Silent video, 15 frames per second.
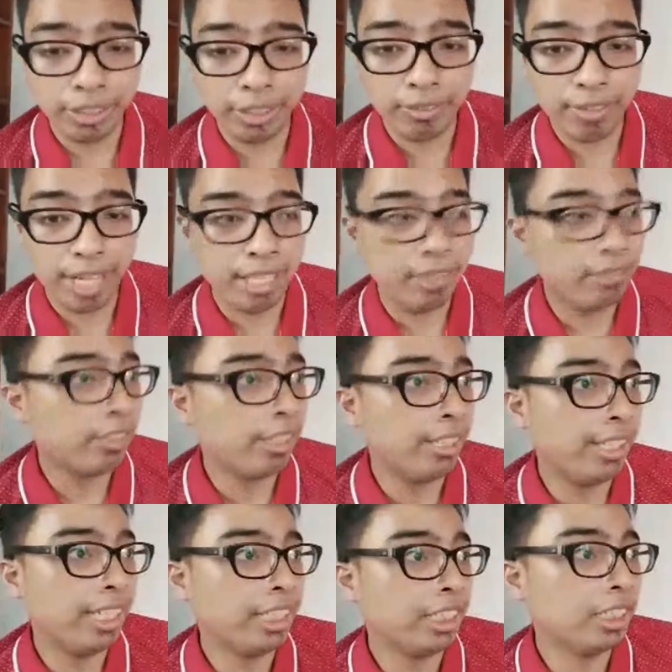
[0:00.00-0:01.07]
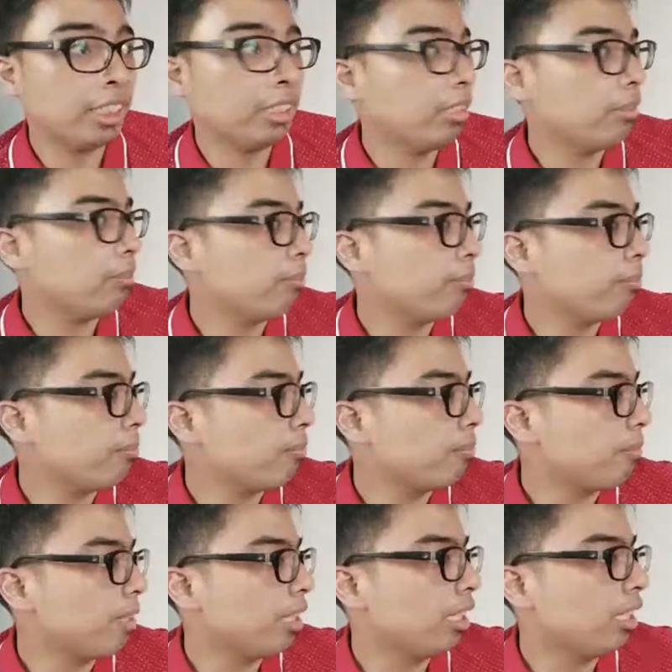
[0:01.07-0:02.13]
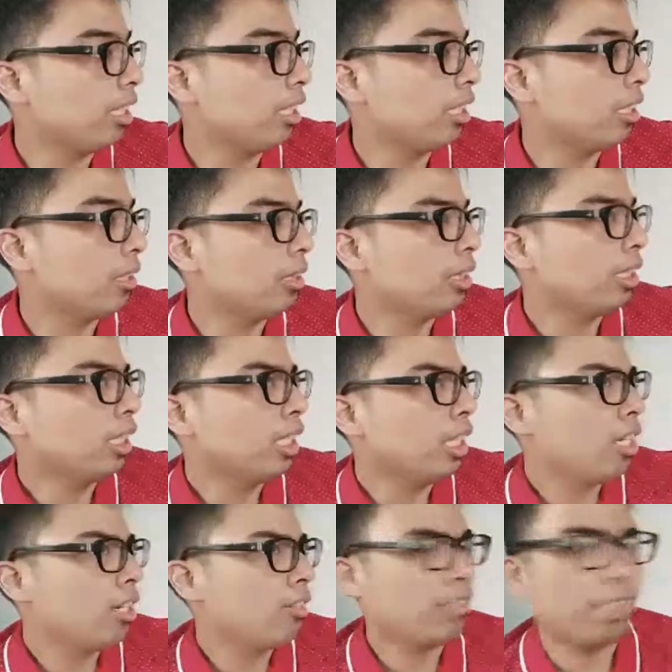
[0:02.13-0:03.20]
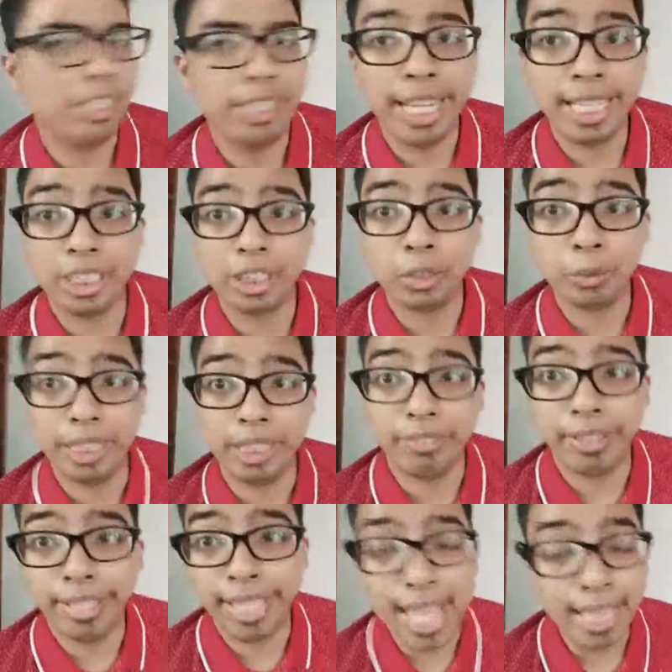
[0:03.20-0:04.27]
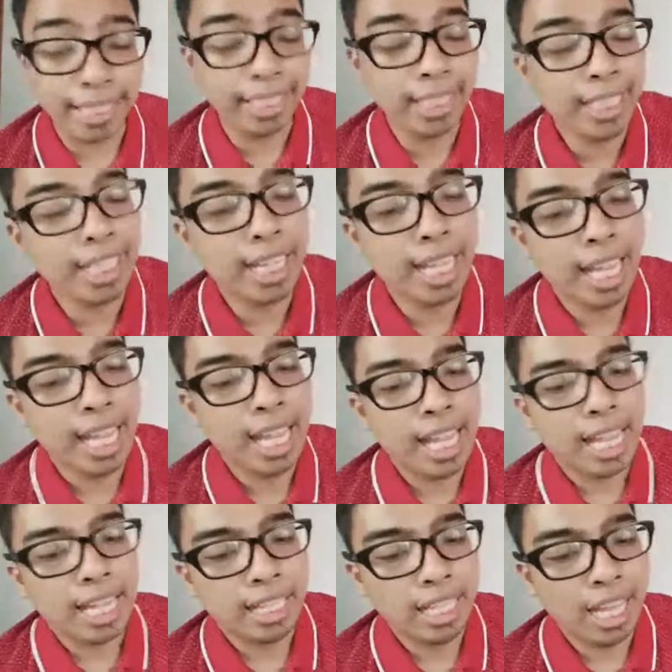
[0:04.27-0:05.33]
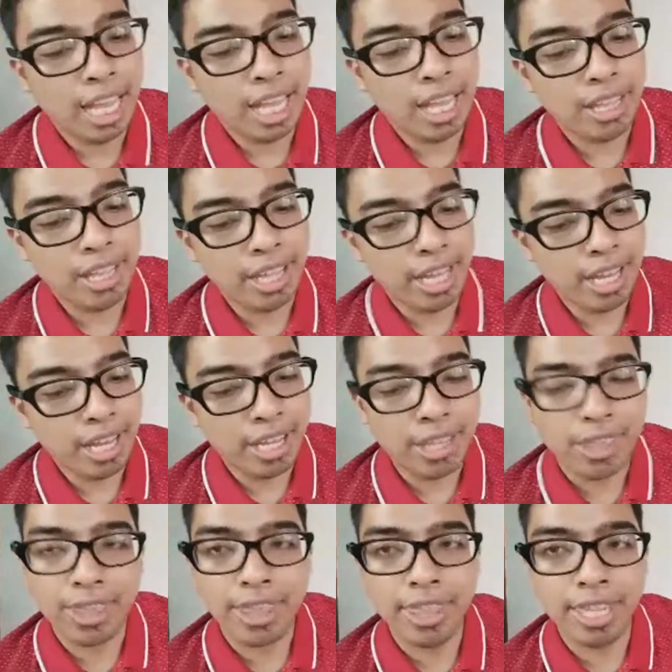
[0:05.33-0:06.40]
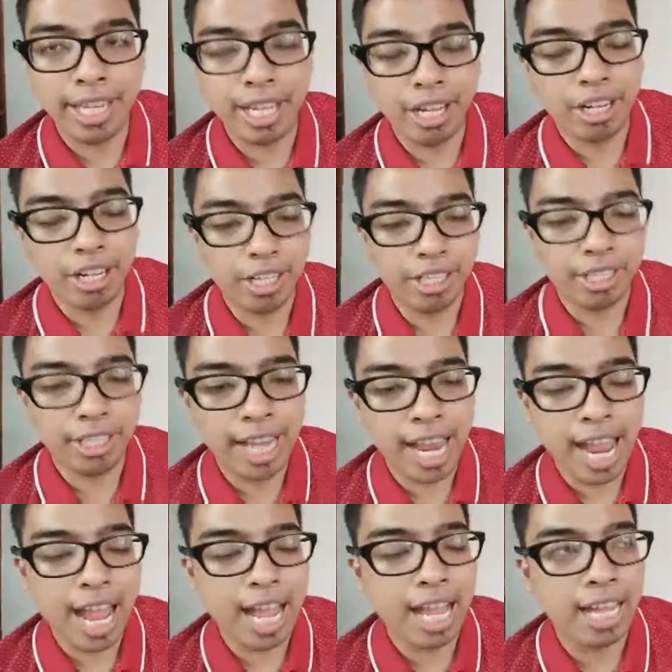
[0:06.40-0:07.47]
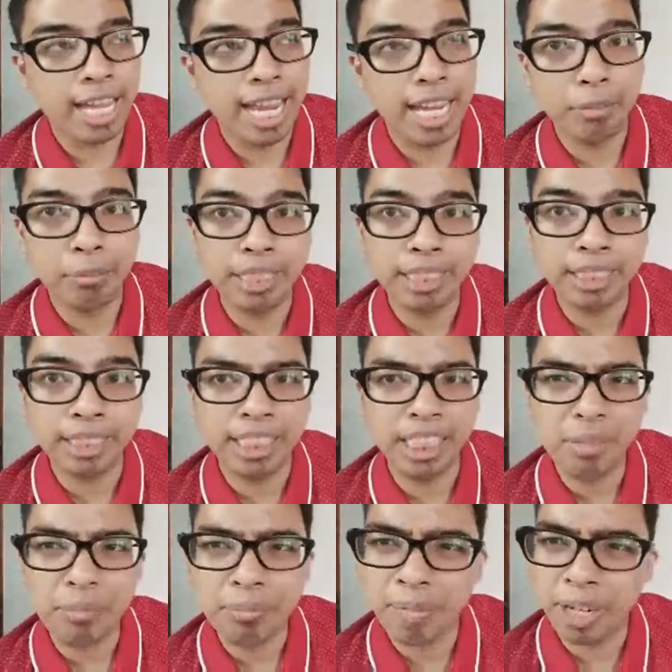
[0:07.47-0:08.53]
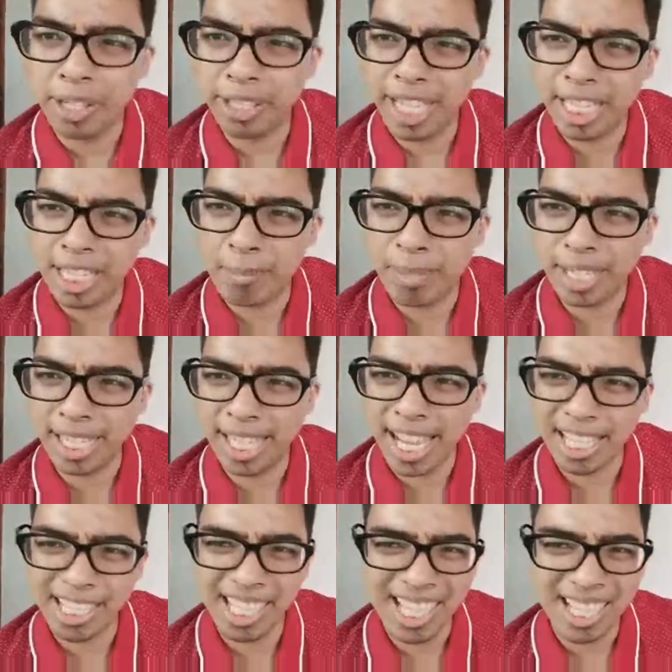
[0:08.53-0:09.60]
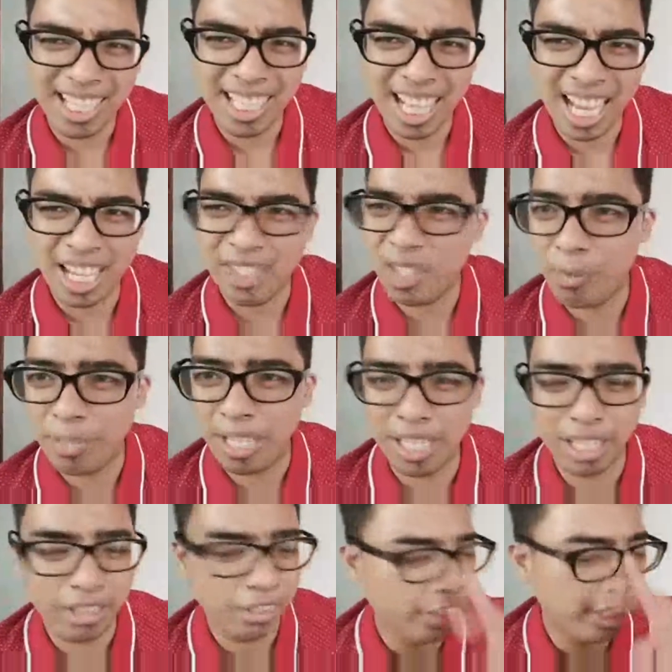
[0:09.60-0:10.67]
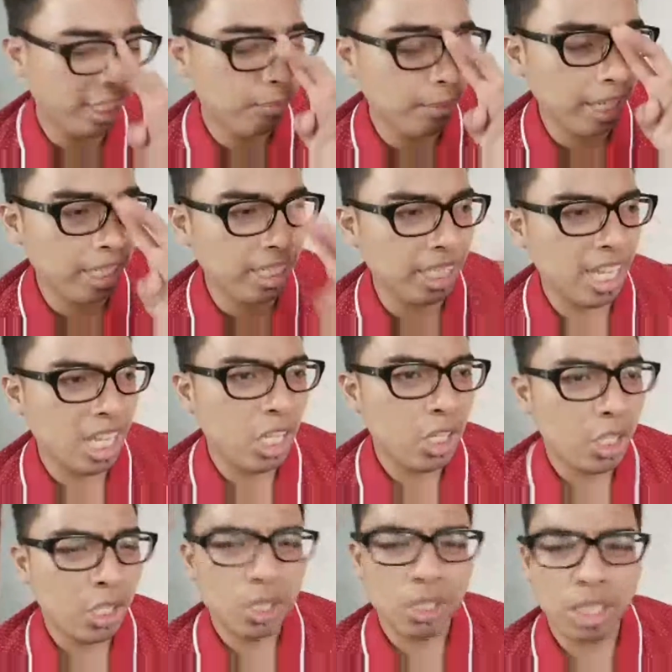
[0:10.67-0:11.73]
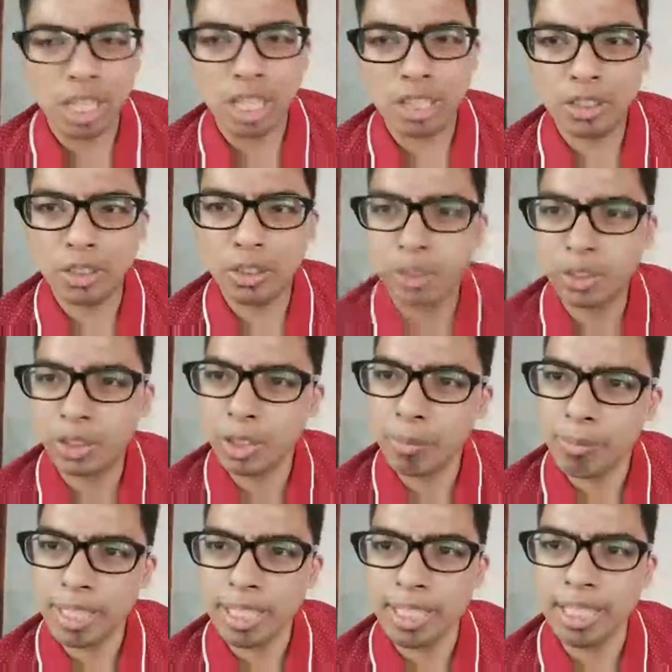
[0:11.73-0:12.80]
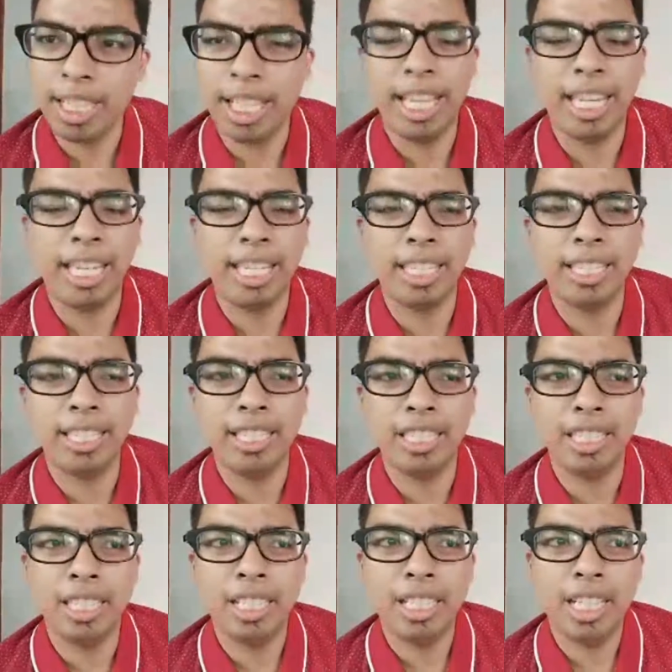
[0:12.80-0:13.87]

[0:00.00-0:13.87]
to the final uh, for next week's finale. Uh, and they are NBC, Mariana Bragada. I hope I got her name right. Surma and